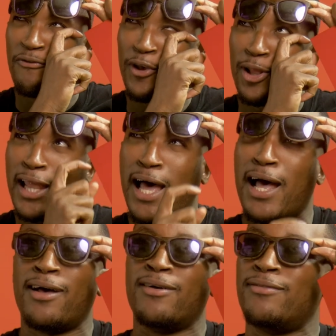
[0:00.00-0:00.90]
I feel
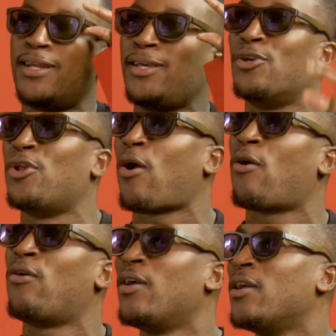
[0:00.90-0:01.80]
loved, you
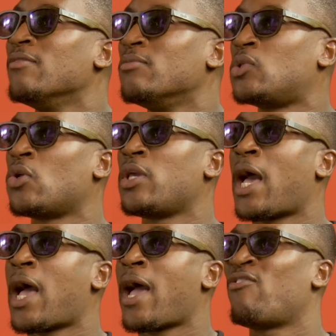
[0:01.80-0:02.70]
know? So
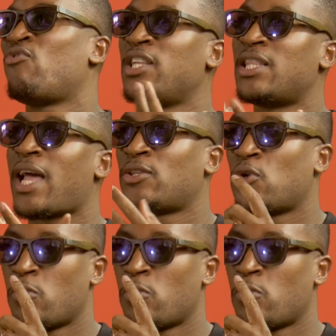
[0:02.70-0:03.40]
yeah, I really liked